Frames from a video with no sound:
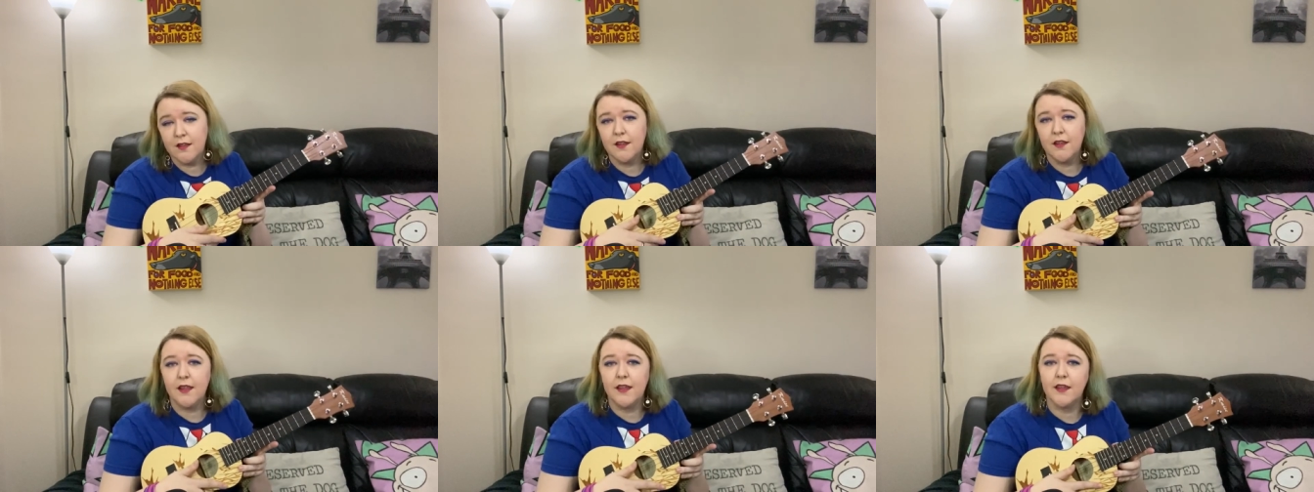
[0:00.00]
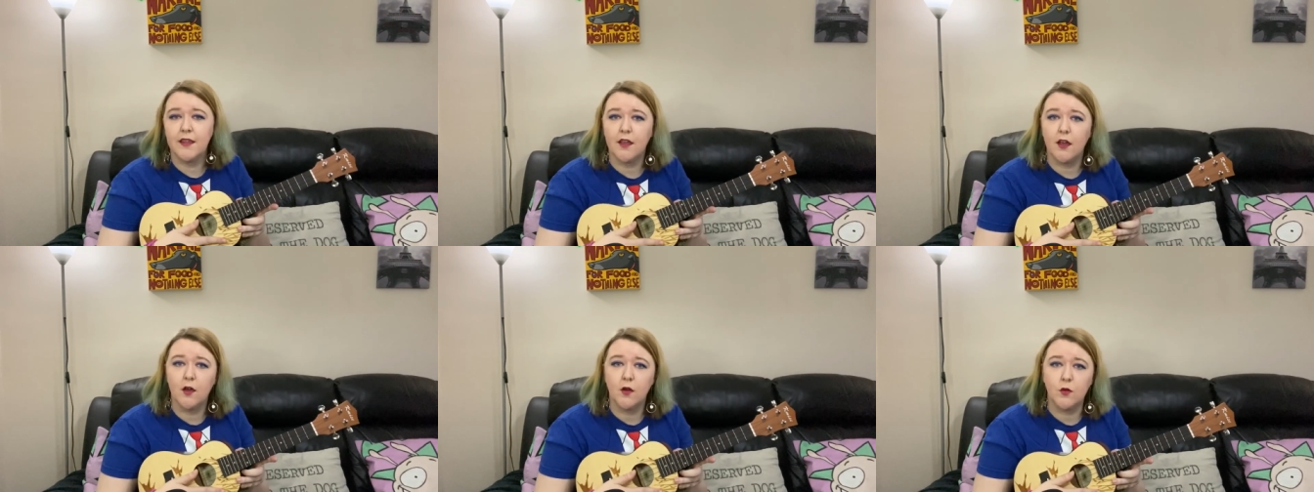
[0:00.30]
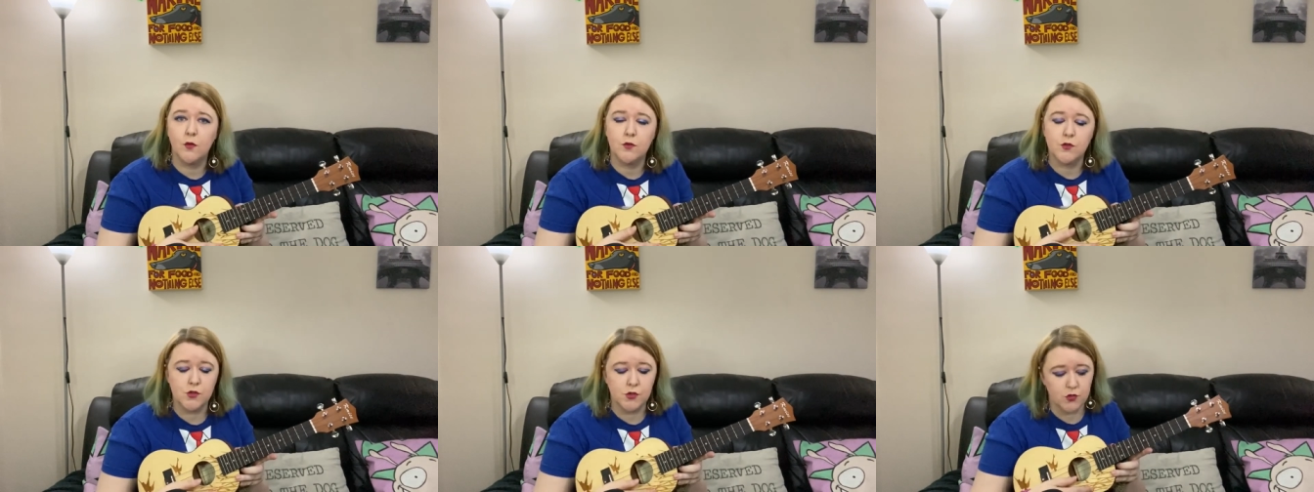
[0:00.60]
it
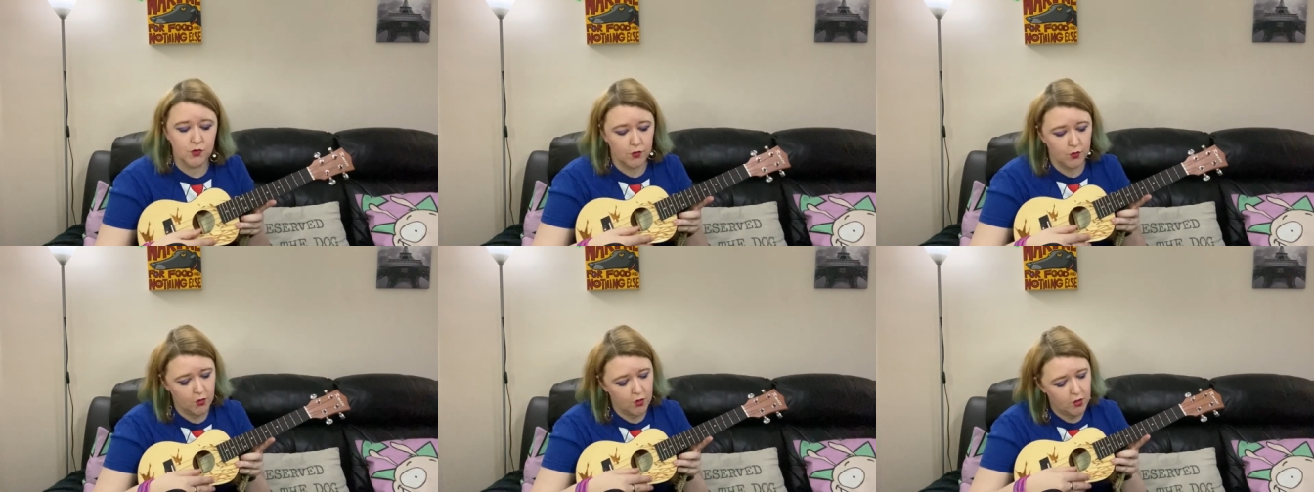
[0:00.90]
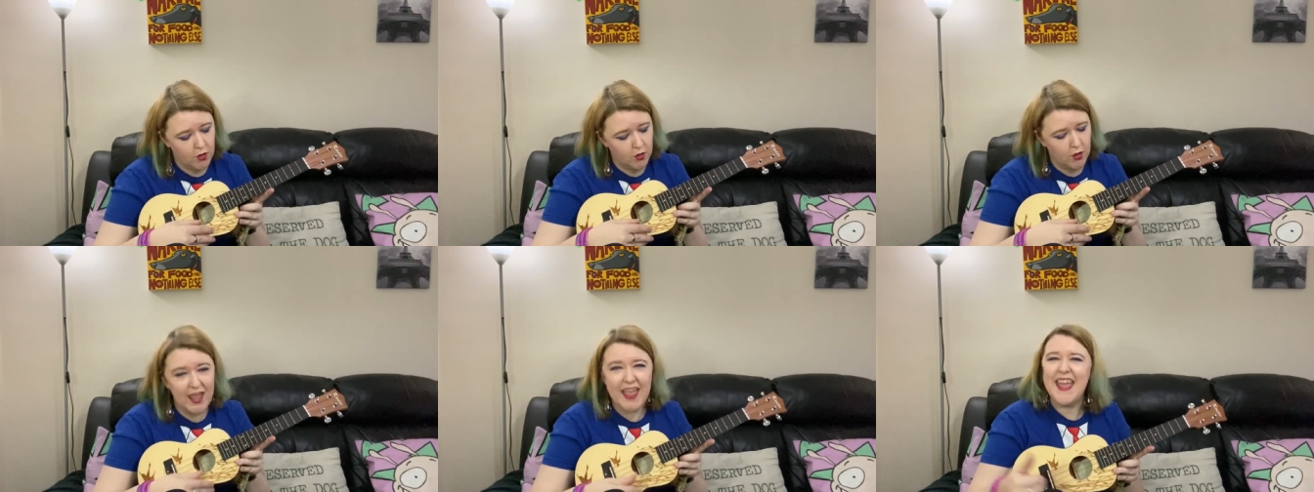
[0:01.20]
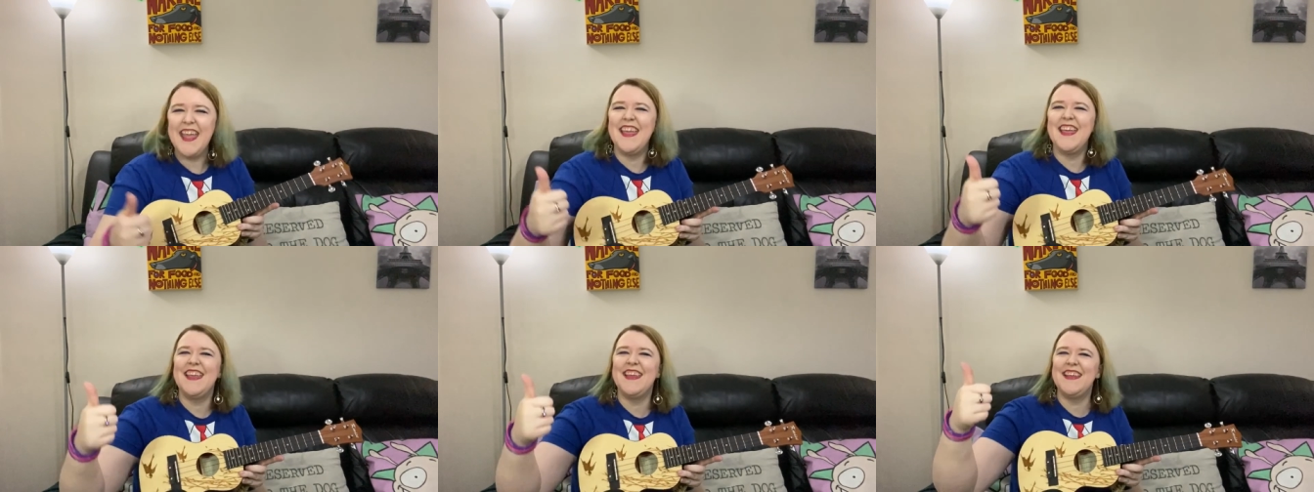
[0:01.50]
goes
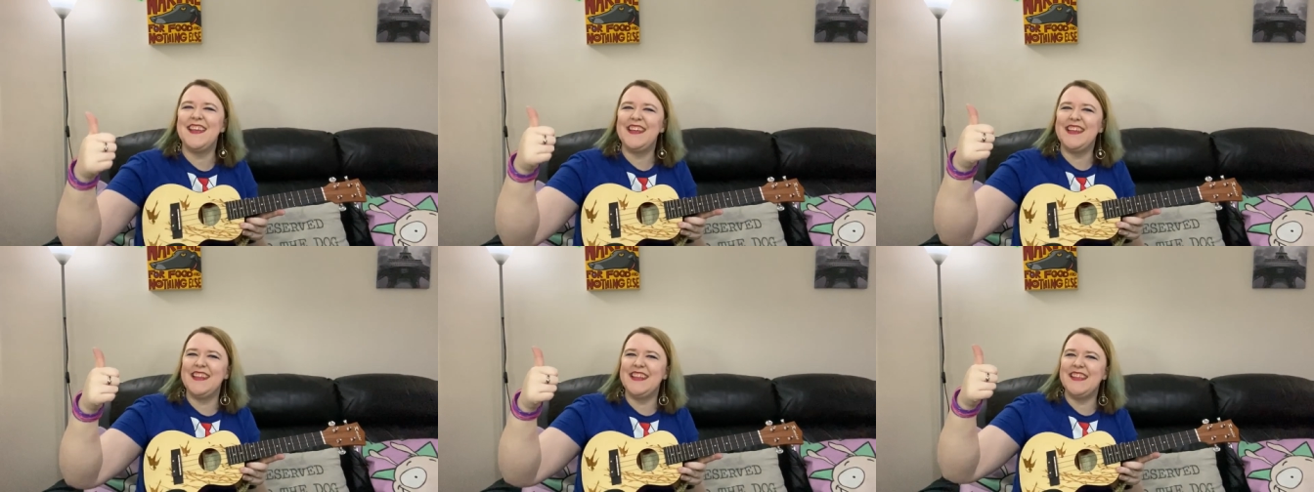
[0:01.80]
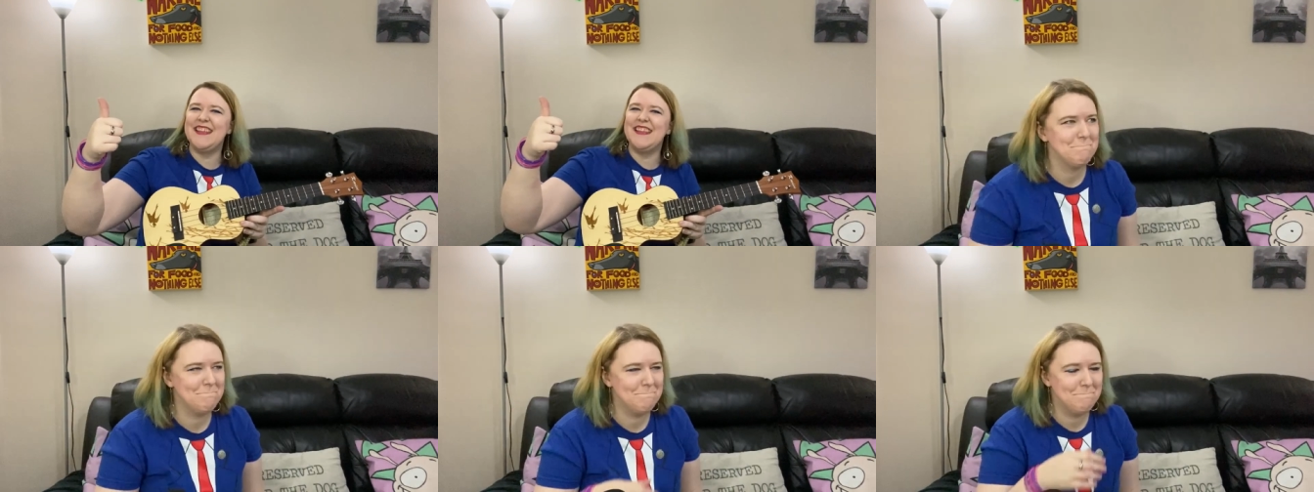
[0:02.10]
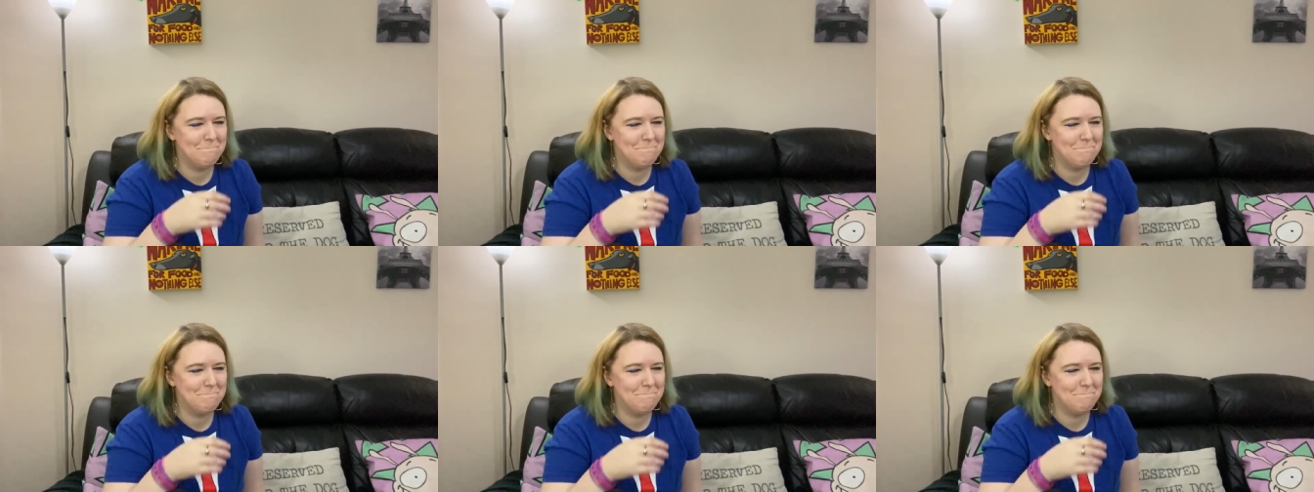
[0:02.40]
A.